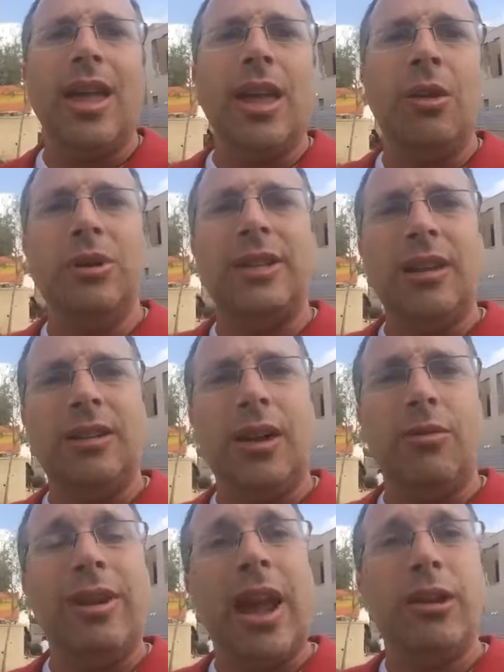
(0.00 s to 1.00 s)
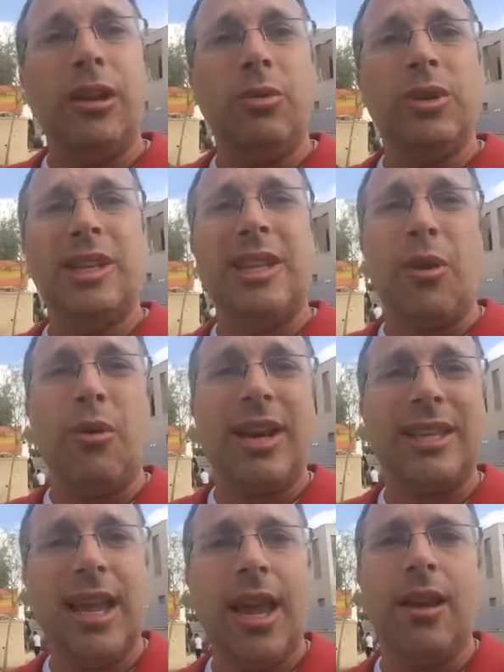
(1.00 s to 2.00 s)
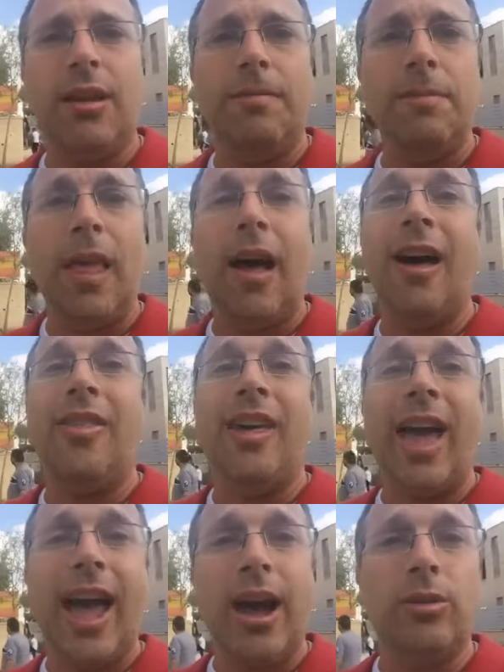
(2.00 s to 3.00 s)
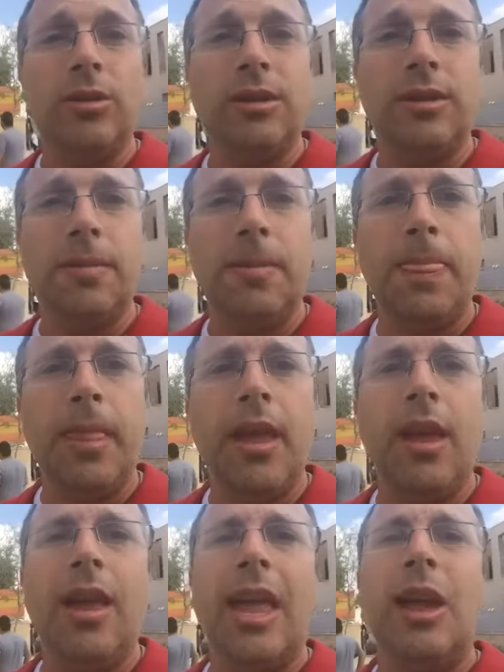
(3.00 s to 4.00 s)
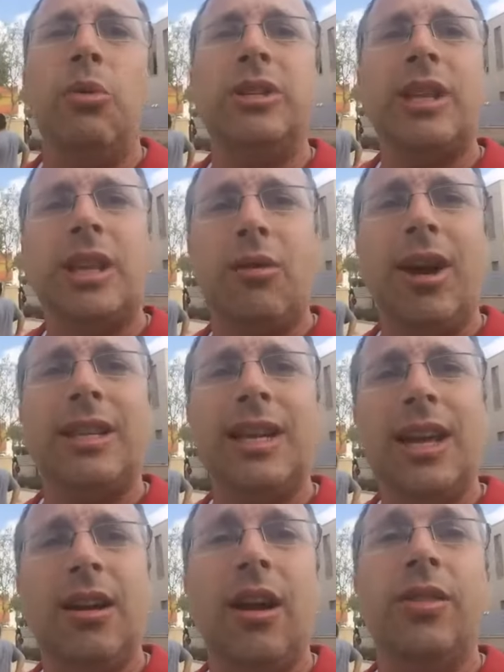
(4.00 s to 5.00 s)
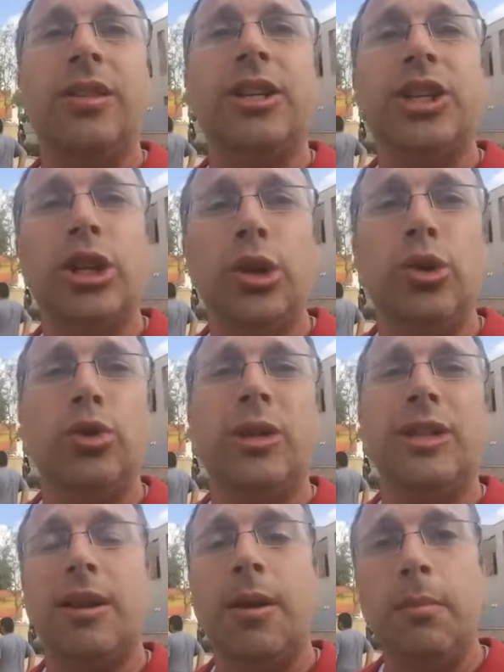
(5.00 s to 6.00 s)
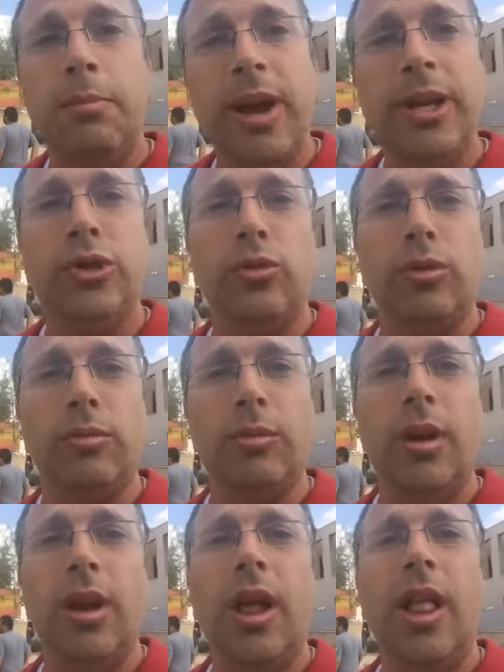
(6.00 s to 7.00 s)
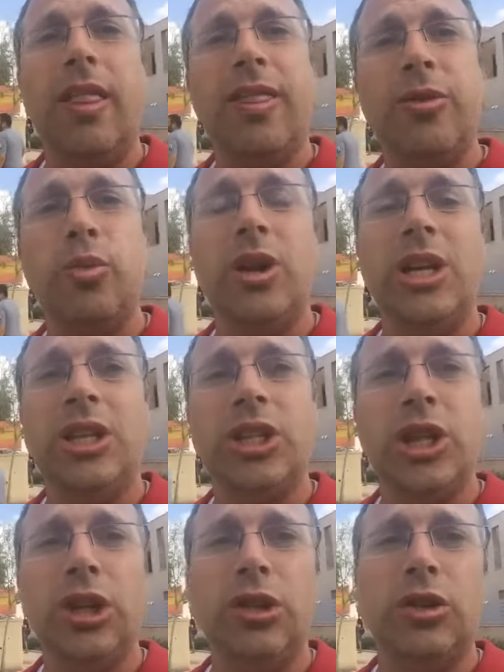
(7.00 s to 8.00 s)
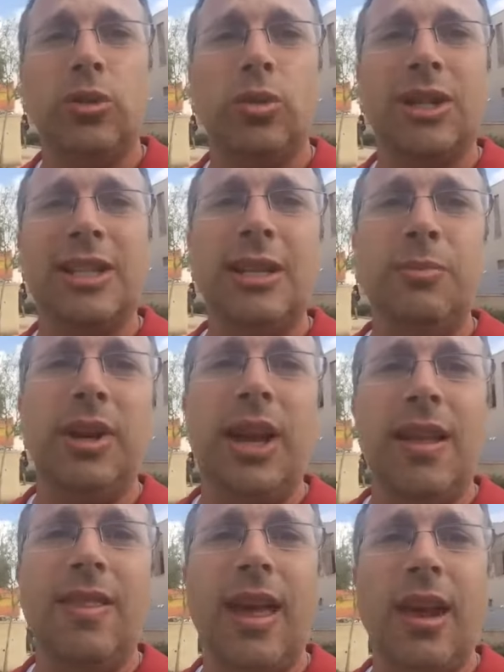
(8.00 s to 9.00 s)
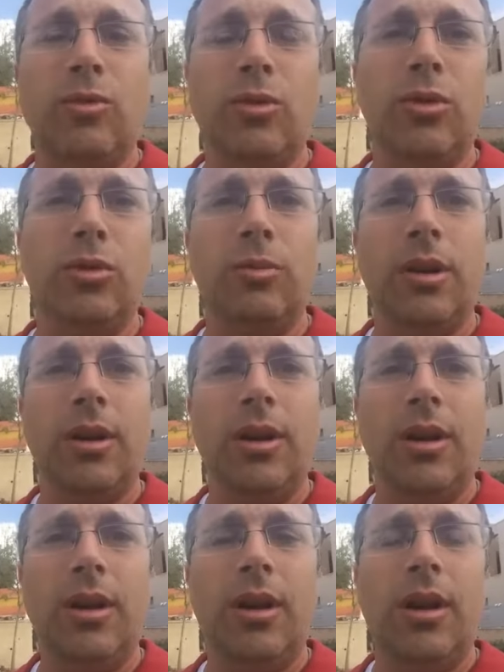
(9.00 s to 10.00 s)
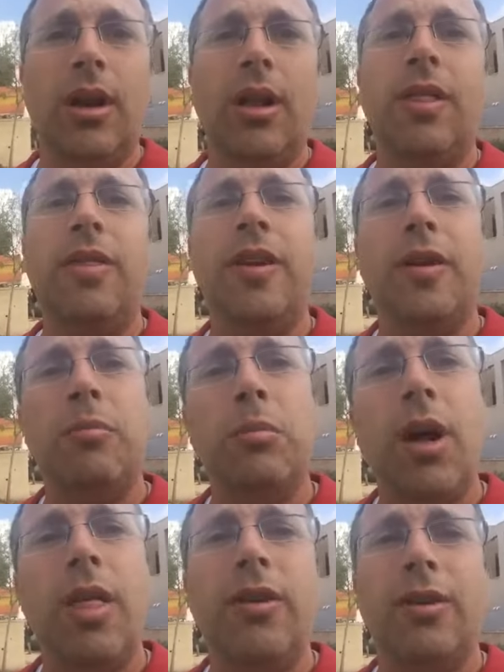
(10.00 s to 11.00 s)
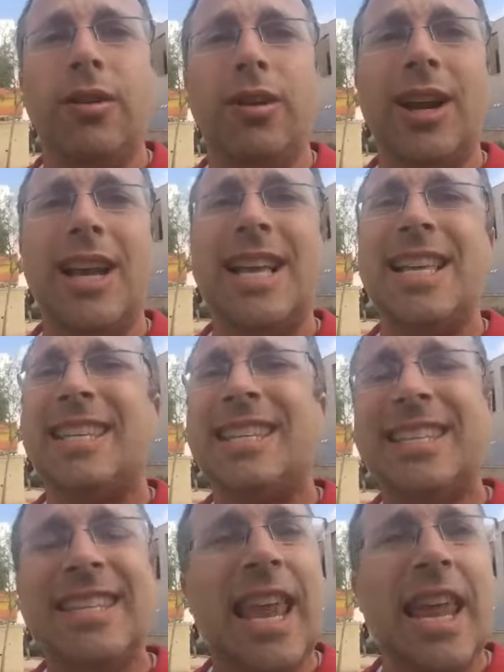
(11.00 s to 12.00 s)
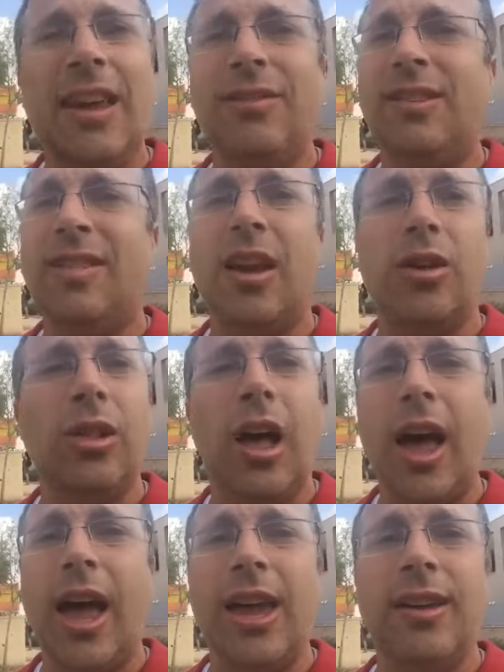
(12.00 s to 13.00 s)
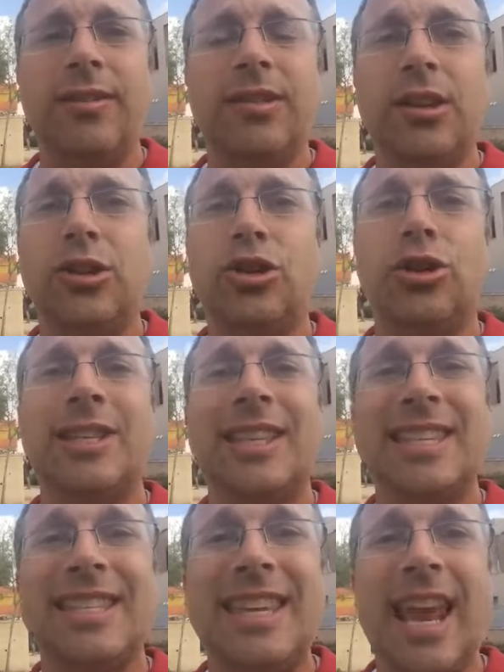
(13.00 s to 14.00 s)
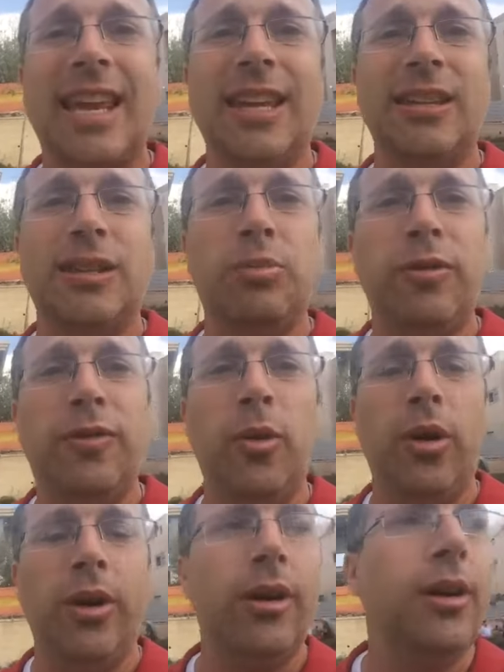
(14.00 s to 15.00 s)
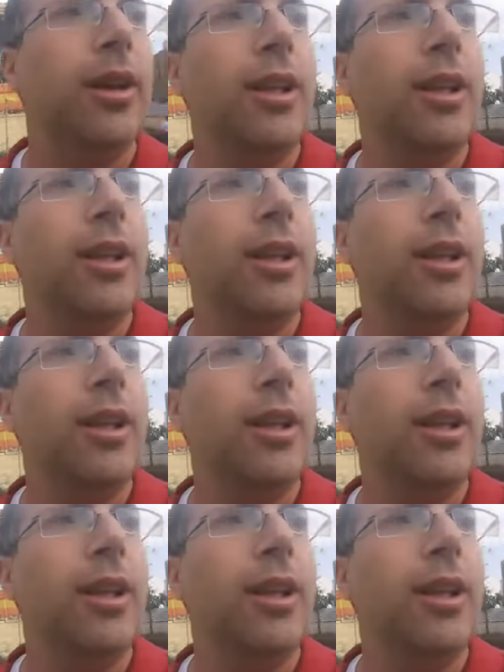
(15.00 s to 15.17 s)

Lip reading: it was not only was a direct hit on the house, it was a direct hit on the children's bedroom. 3 children were sleeping in that room. Their mother saved their lives just seconds before.